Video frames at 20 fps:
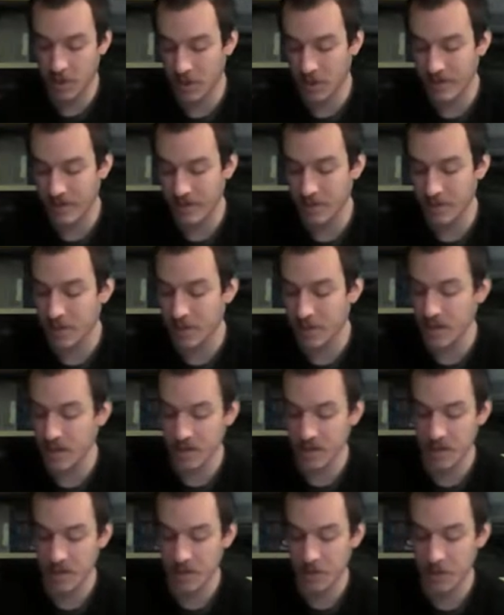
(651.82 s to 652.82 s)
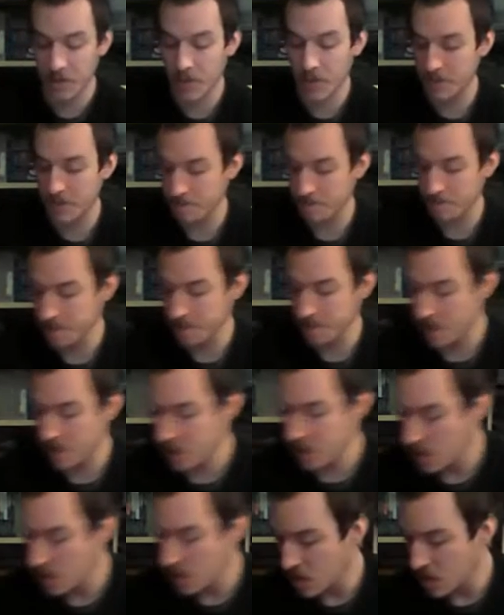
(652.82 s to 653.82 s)
have on PS2. But
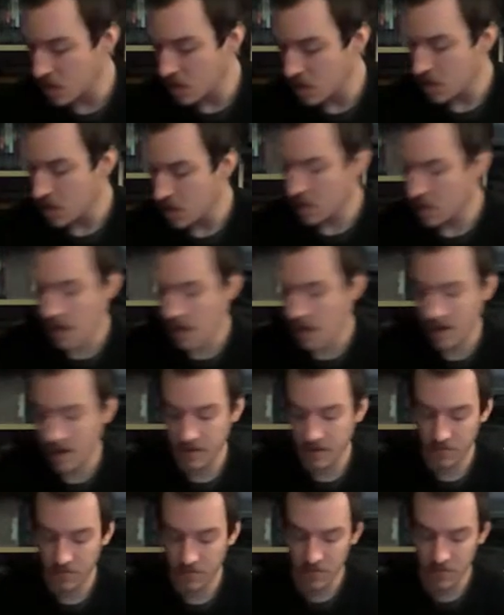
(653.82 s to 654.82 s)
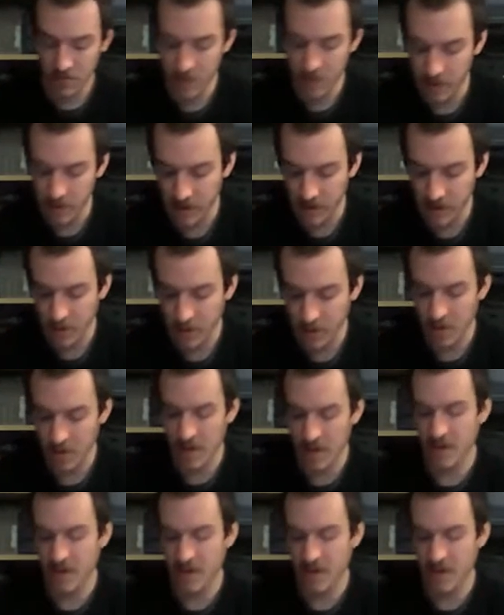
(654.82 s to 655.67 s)
next, one my girl wanted.